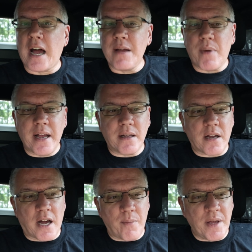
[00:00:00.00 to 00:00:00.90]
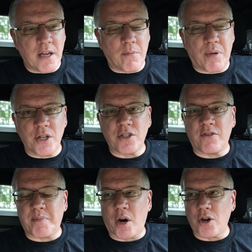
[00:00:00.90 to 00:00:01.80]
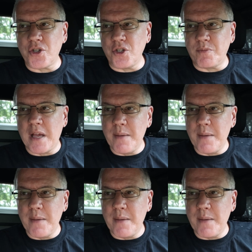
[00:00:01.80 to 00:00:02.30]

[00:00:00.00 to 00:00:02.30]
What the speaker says: I might copy a bunch of partials,